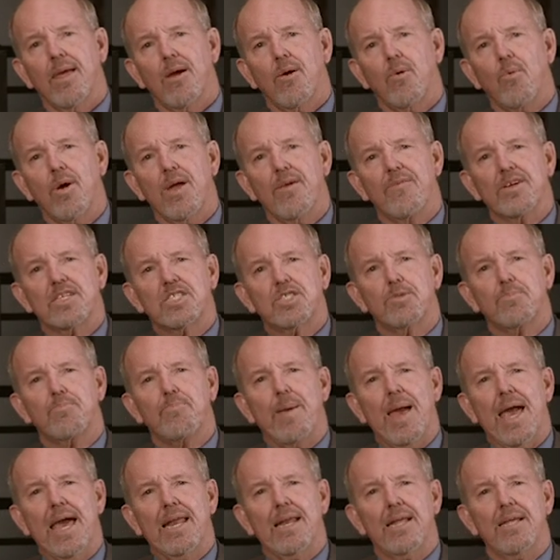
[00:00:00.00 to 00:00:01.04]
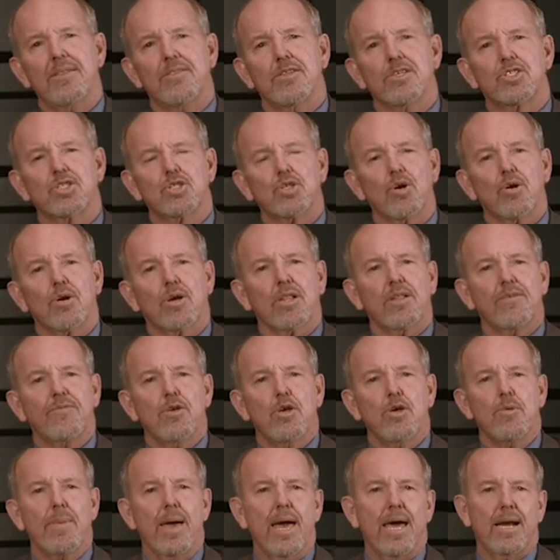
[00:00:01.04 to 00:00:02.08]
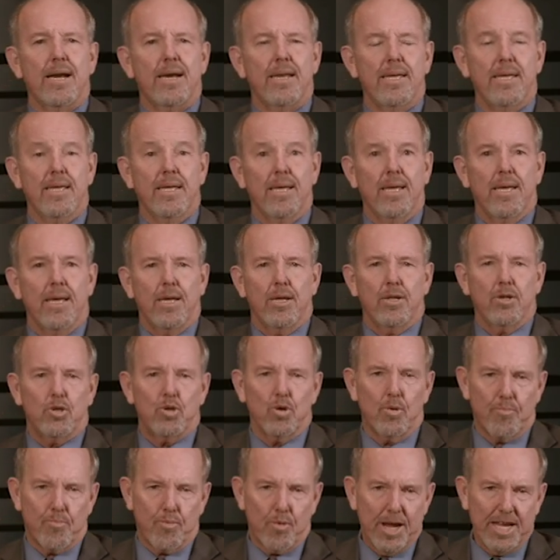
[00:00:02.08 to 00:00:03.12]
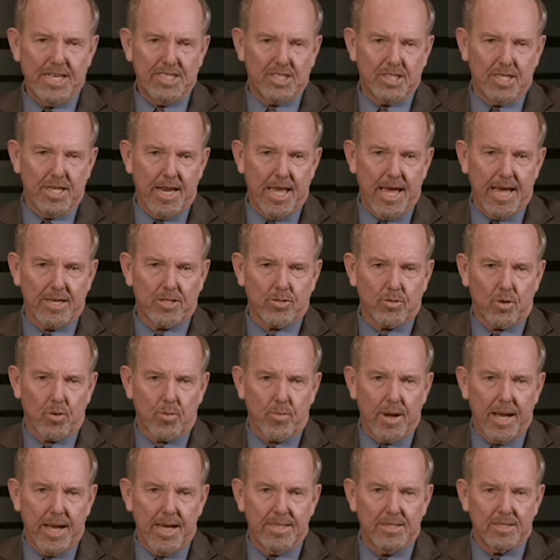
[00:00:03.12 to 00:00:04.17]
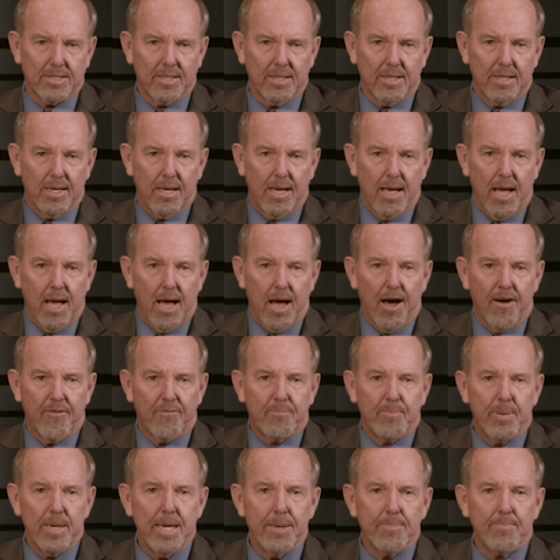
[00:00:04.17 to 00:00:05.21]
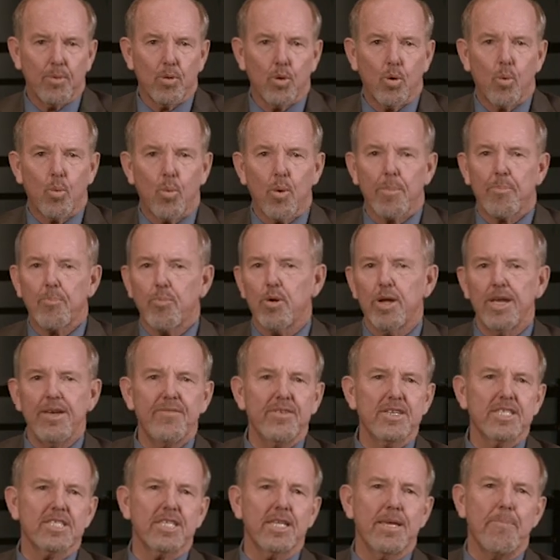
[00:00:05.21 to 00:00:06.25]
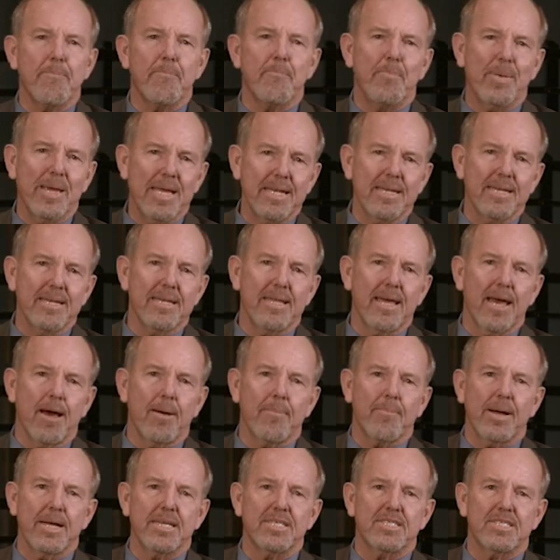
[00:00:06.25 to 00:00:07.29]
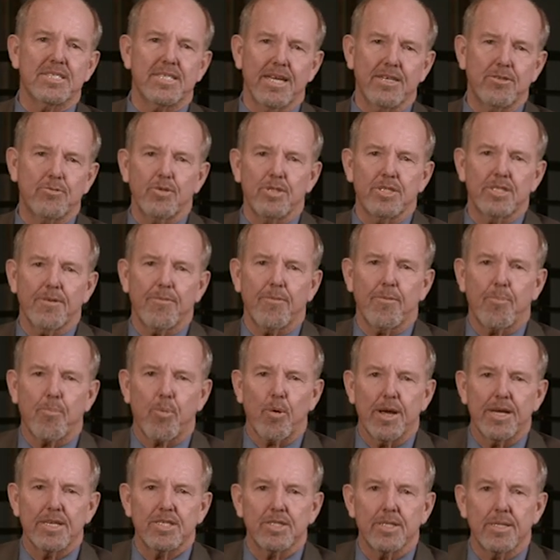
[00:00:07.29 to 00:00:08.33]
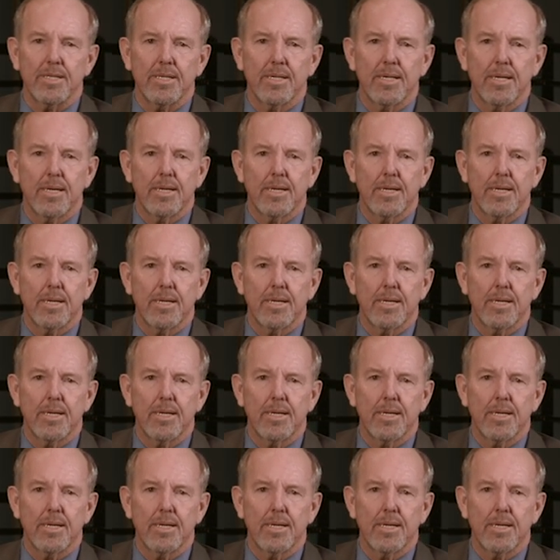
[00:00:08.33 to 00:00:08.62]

We have expanded the circle of humanity to embrace the natural rights of people who were previously beaten down by centuries of oppression.